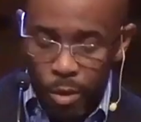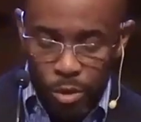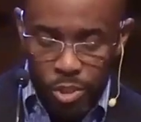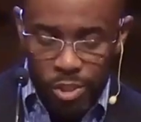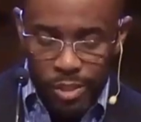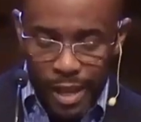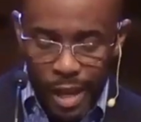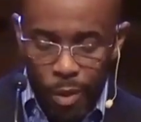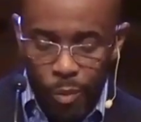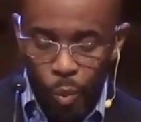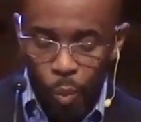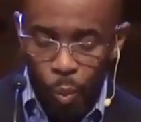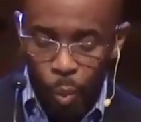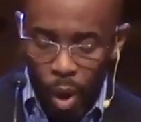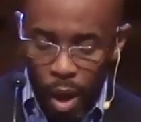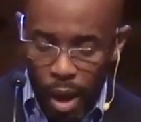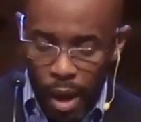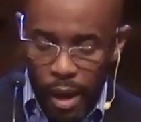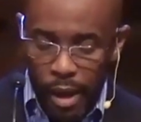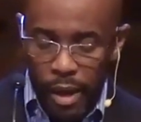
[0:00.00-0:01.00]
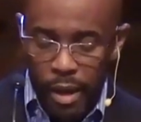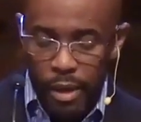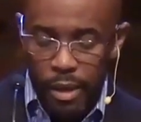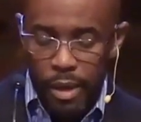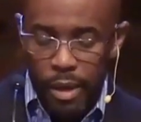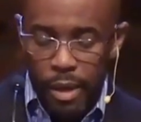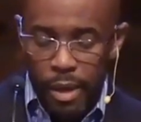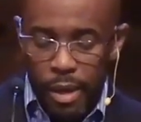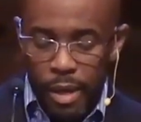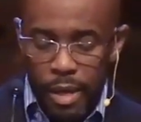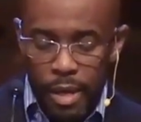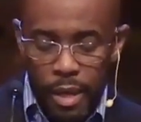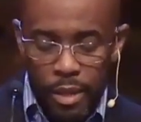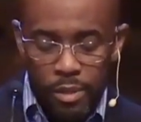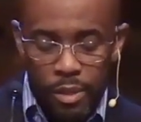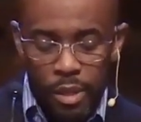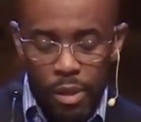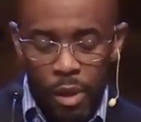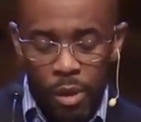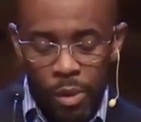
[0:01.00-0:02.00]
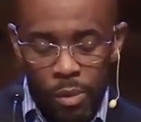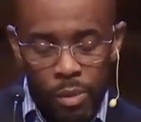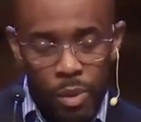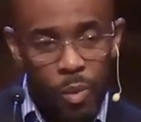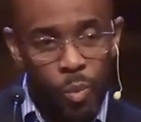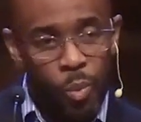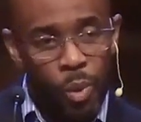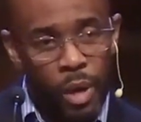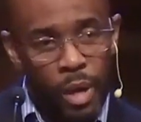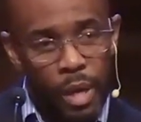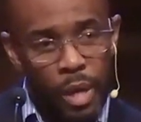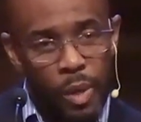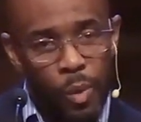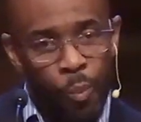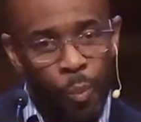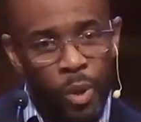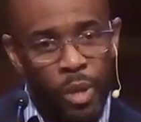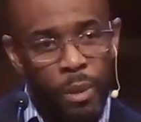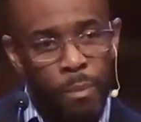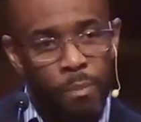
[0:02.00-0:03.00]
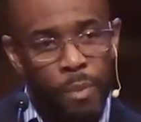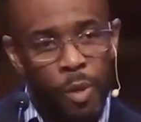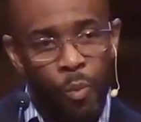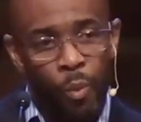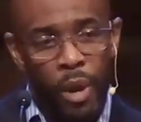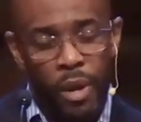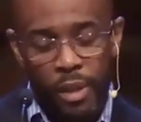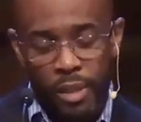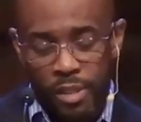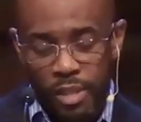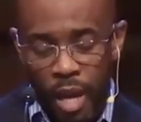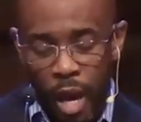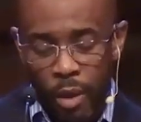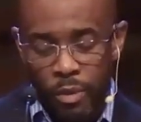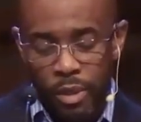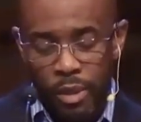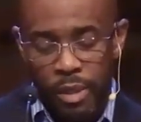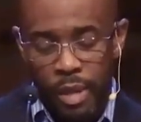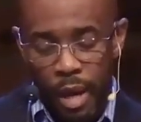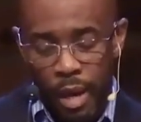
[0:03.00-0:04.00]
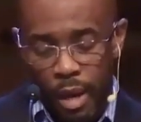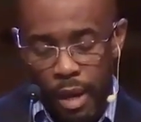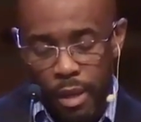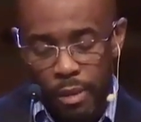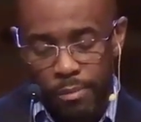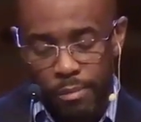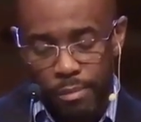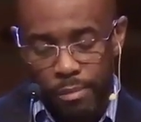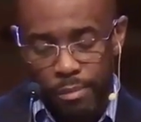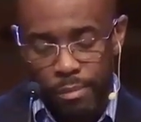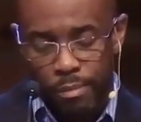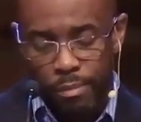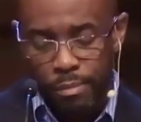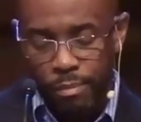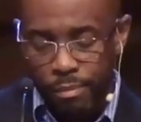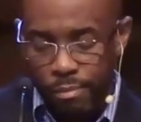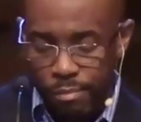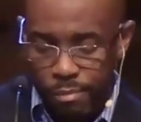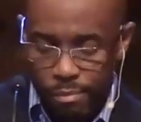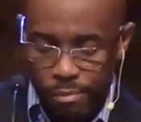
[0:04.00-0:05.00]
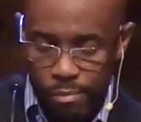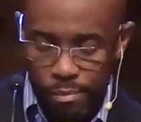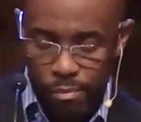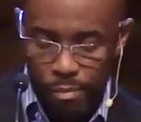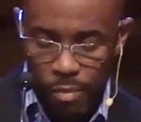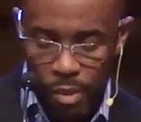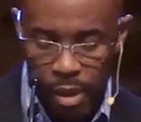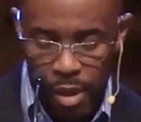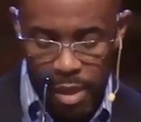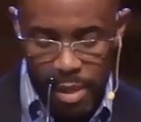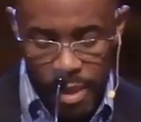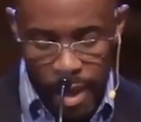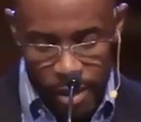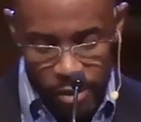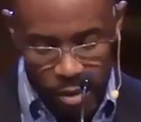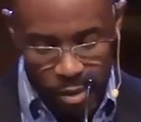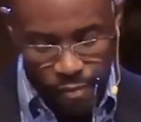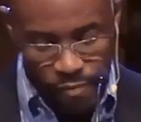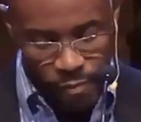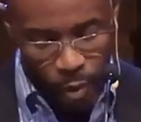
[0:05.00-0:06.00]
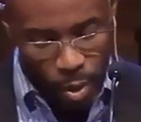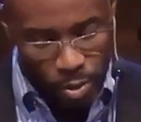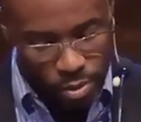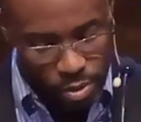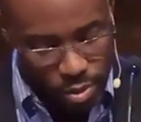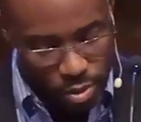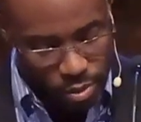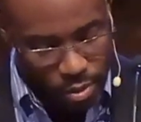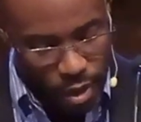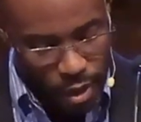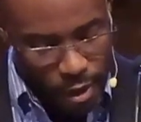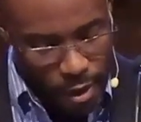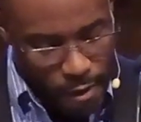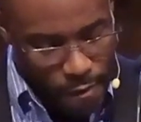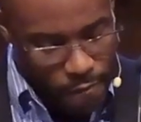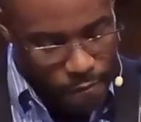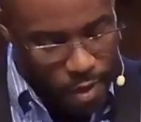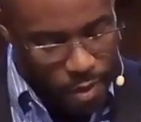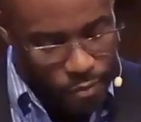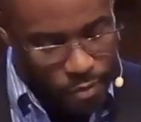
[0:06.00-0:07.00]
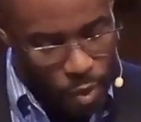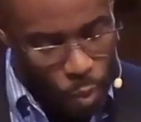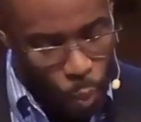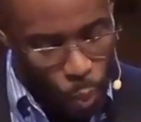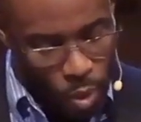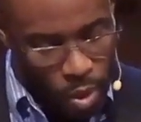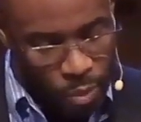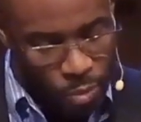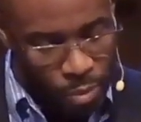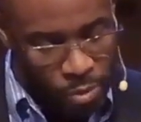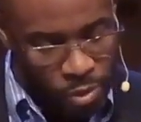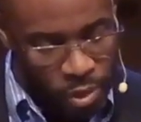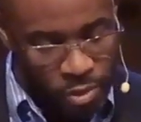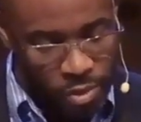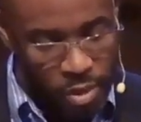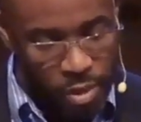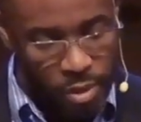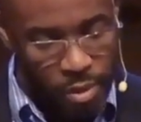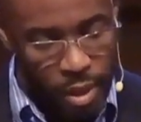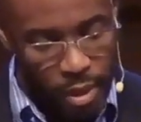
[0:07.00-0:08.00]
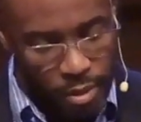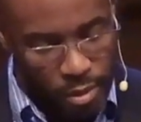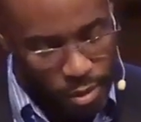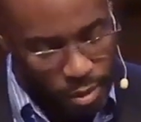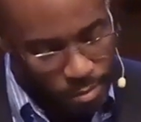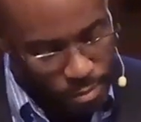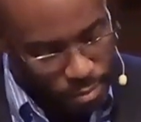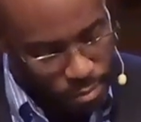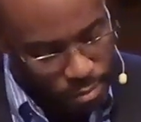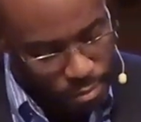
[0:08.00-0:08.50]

understand why he is the only way we can be reconciled to God. And that's in verses 51 through 66.